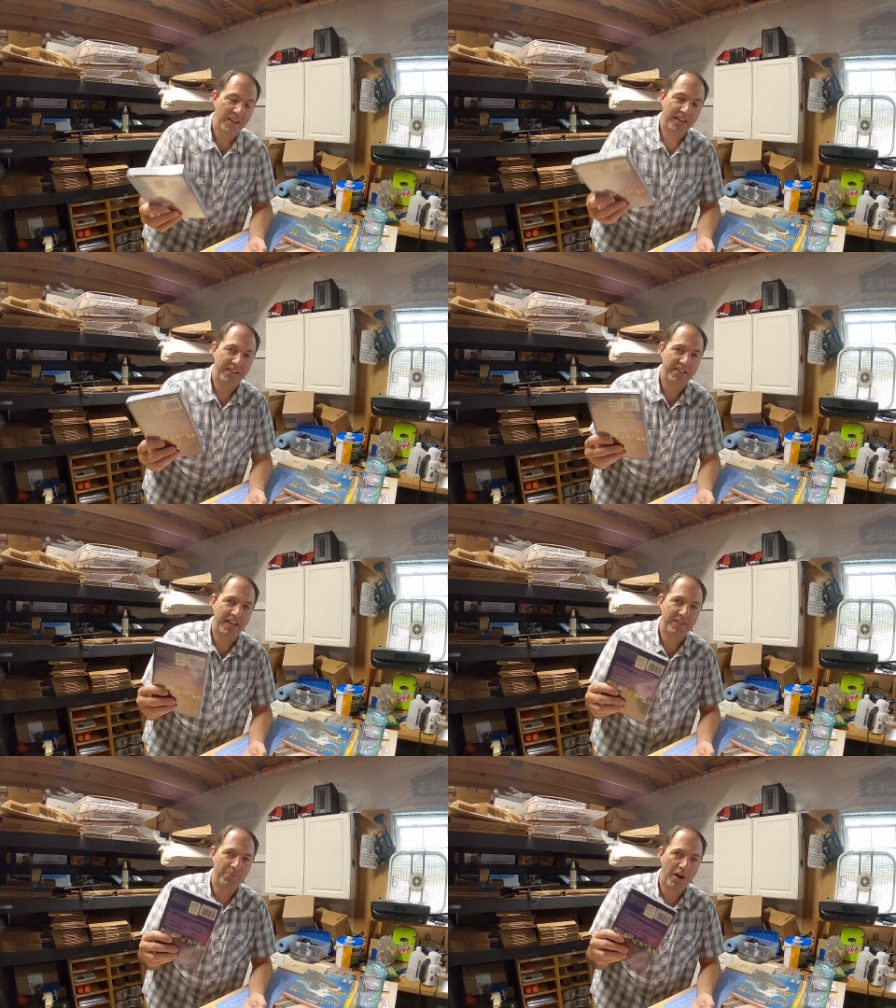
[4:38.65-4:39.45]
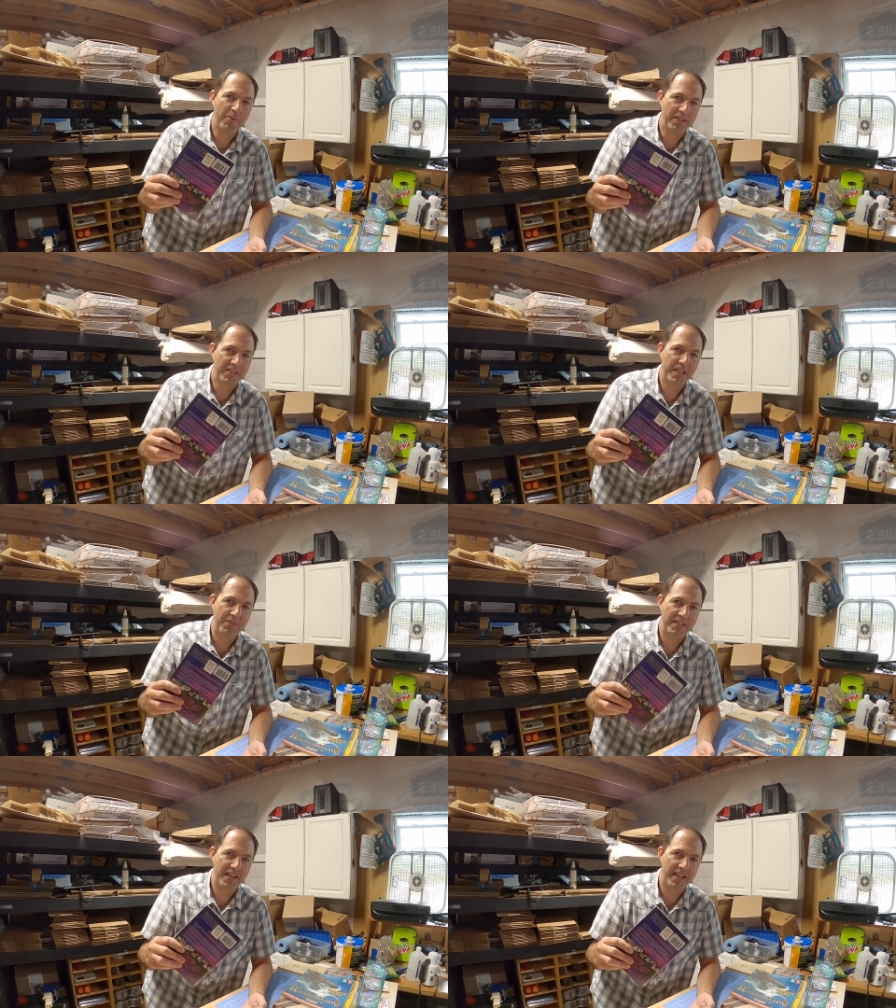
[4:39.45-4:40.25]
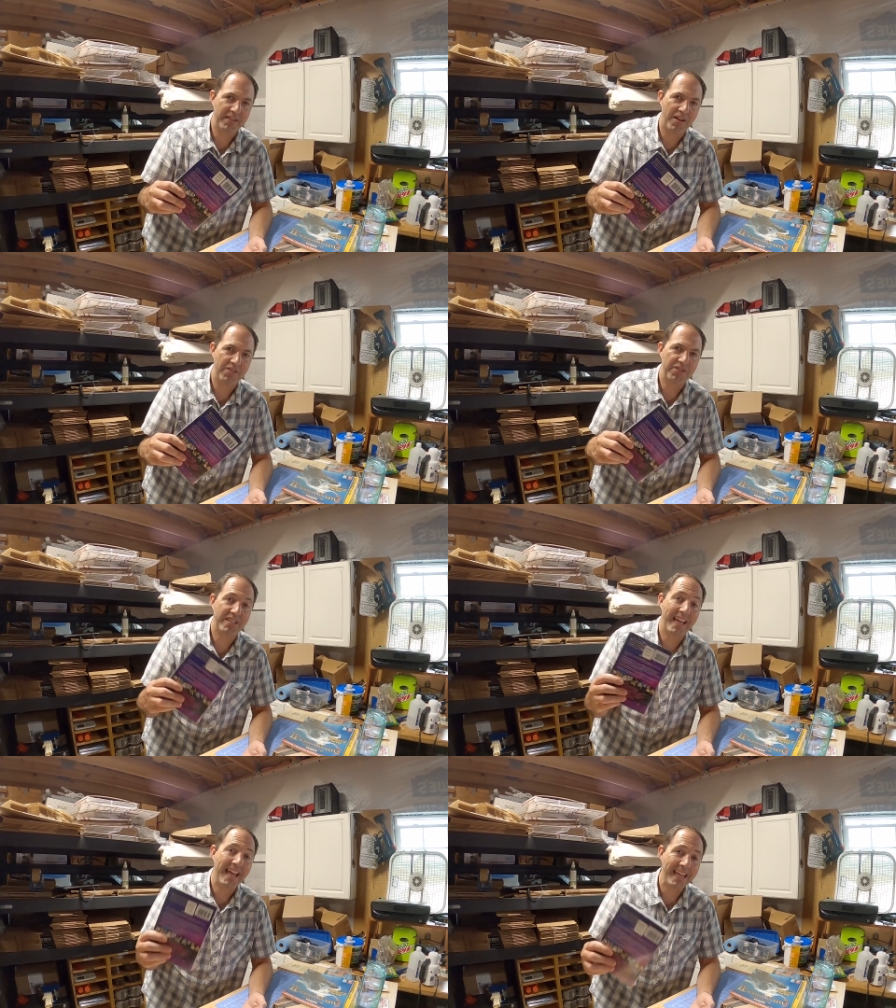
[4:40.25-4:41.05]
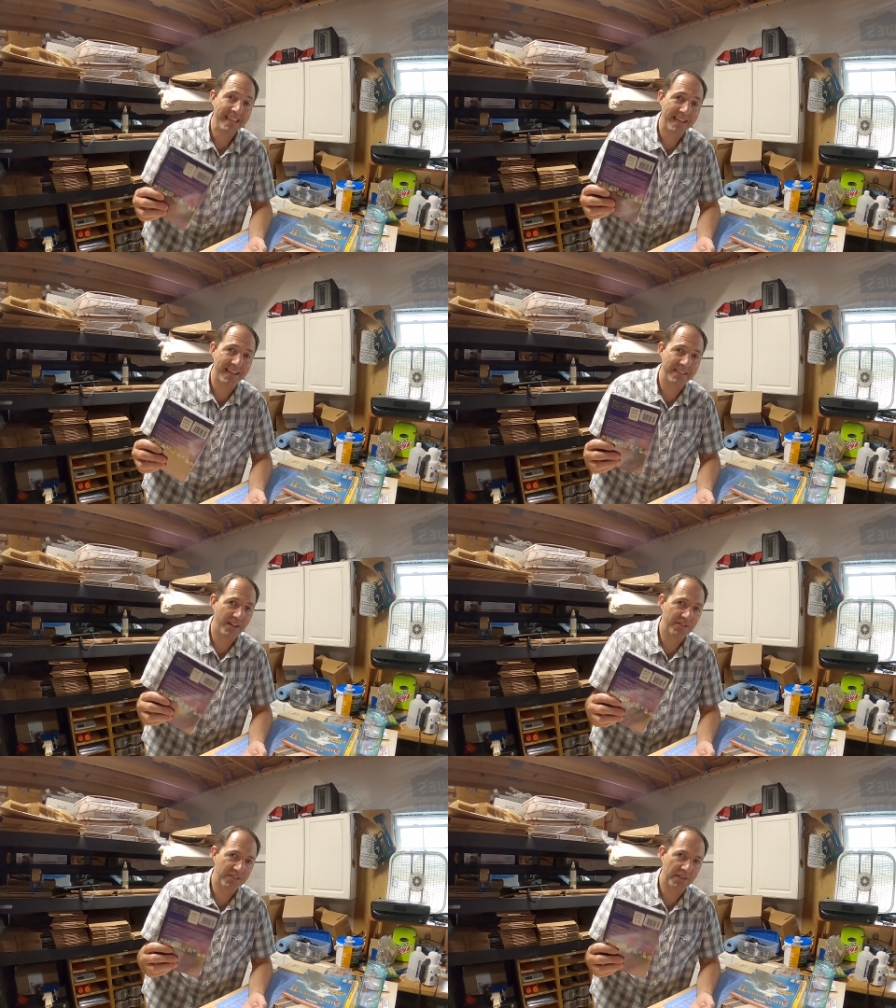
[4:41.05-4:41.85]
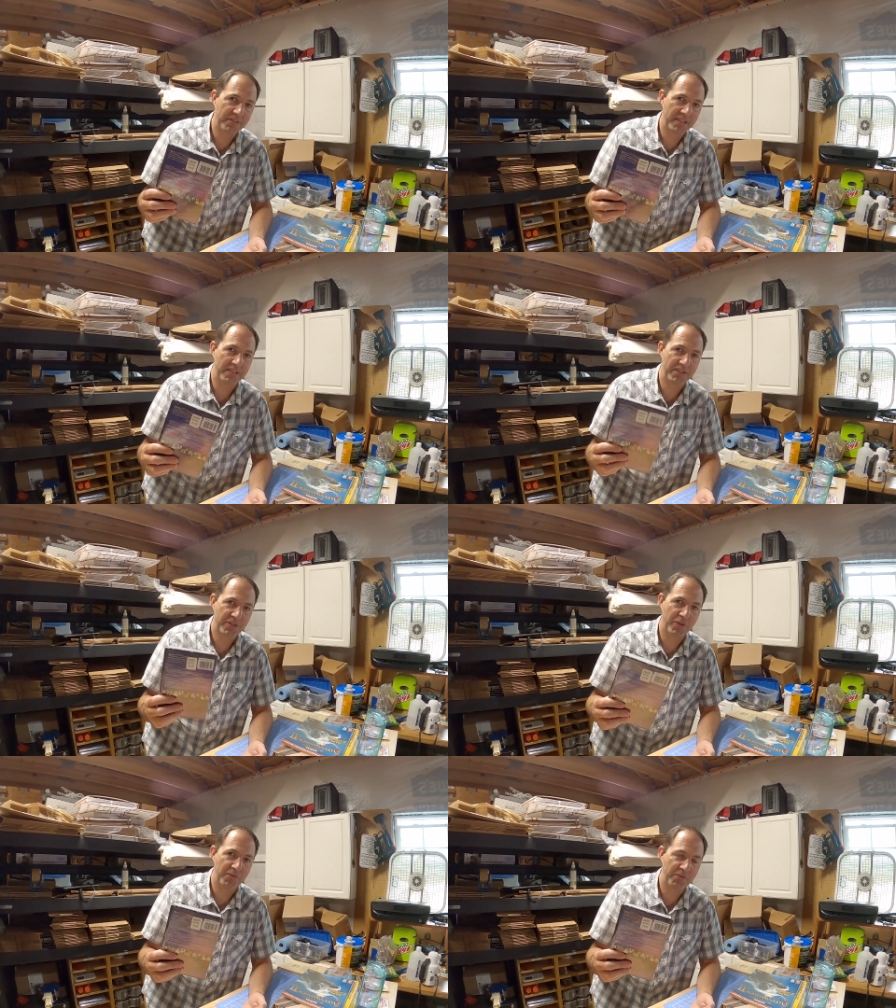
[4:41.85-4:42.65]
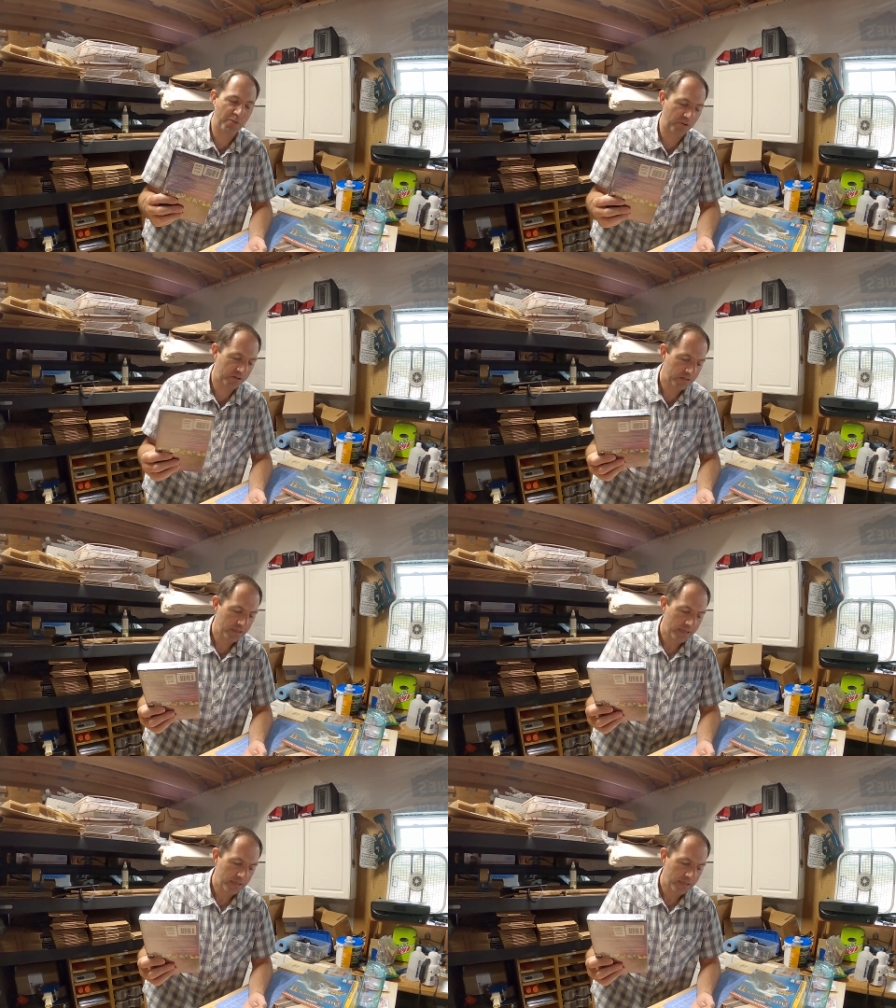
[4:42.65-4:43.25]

I could have got probably the seventy-nine to eighty-nine dollars I've seen it sold for.